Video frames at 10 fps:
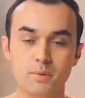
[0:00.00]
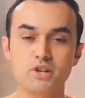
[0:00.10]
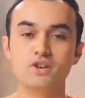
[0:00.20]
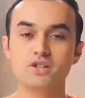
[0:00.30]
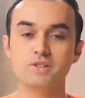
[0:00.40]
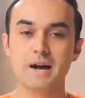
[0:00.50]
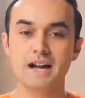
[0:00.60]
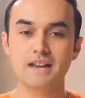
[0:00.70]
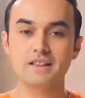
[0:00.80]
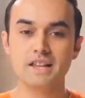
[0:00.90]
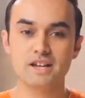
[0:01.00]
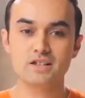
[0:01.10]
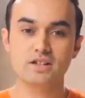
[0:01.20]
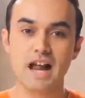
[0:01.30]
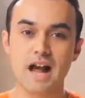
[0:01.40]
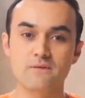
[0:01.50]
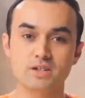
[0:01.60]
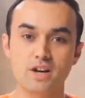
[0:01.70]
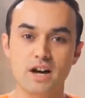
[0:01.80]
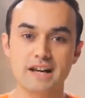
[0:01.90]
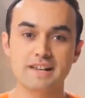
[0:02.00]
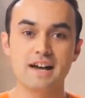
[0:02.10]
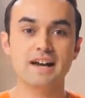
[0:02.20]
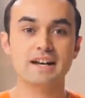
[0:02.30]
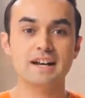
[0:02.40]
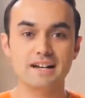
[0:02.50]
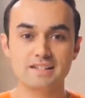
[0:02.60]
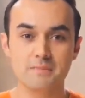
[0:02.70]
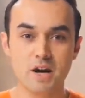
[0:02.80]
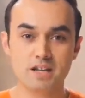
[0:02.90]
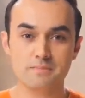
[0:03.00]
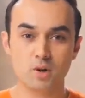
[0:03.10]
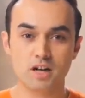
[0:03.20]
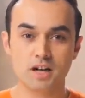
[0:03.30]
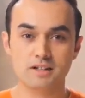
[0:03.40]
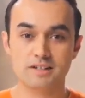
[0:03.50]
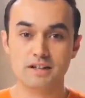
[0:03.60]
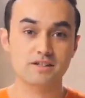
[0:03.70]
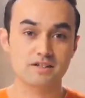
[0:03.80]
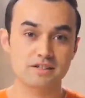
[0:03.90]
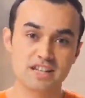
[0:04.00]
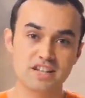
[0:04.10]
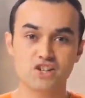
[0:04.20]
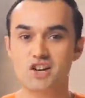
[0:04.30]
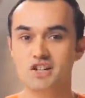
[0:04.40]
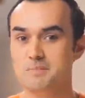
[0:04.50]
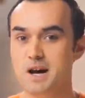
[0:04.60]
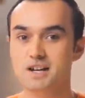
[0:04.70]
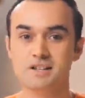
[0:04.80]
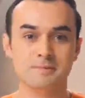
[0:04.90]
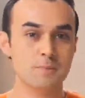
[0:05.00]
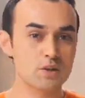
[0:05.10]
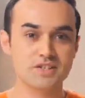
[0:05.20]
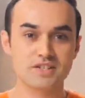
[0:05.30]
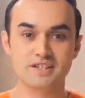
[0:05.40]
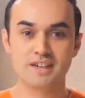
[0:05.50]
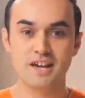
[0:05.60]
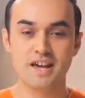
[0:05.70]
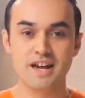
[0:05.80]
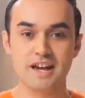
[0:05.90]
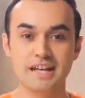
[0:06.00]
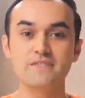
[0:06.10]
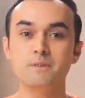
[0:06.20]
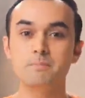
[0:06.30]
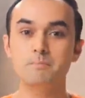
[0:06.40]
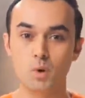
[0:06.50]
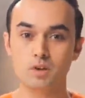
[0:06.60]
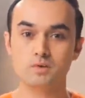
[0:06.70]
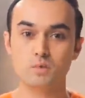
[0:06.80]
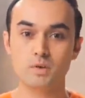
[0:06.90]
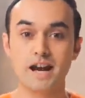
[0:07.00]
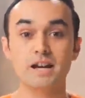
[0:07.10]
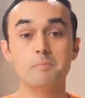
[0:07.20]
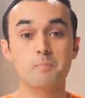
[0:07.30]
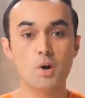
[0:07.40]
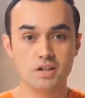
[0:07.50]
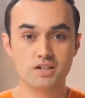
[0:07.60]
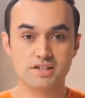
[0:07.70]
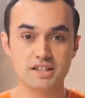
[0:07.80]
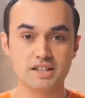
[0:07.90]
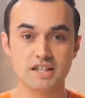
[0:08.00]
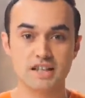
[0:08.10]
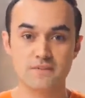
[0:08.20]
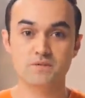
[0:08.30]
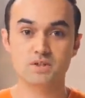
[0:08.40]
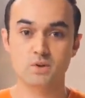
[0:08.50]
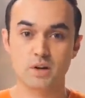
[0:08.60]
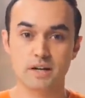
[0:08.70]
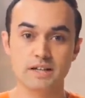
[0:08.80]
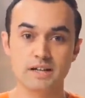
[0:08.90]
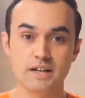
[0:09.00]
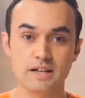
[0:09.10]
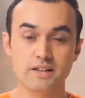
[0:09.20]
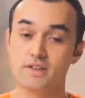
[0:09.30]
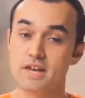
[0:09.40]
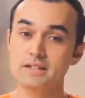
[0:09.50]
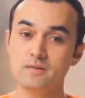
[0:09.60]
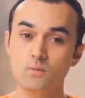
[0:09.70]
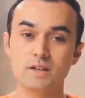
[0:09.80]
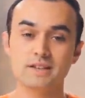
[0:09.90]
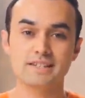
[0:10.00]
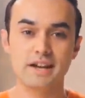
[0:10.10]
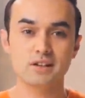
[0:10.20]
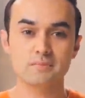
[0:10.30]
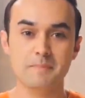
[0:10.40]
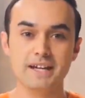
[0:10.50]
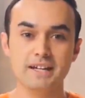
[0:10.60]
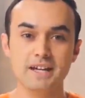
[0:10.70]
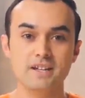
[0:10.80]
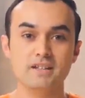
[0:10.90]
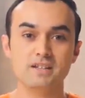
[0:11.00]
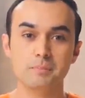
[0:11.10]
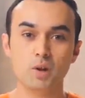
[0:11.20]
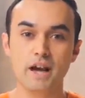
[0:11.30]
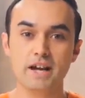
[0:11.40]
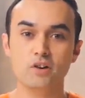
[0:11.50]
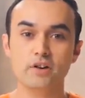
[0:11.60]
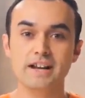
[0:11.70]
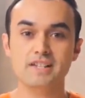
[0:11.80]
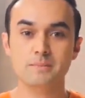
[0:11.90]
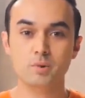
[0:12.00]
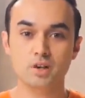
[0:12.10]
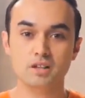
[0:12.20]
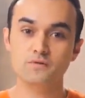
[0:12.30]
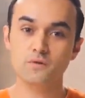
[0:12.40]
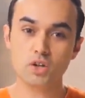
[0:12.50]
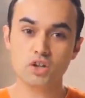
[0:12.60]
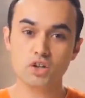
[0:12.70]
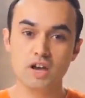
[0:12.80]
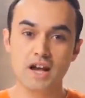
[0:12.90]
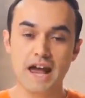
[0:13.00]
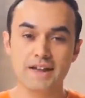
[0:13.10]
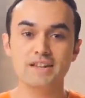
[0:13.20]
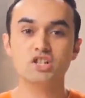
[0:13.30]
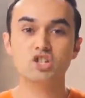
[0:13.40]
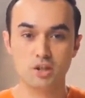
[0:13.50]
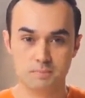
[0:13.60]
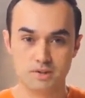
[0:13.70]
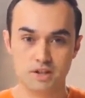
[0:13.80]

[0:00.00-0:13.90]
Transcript: on demand allows you to advertise customized products such as t-shirts, mugs, posters, and even books without purchasing the inventory. Then, when the sale's made, the supplier creates the product for you and then ships it.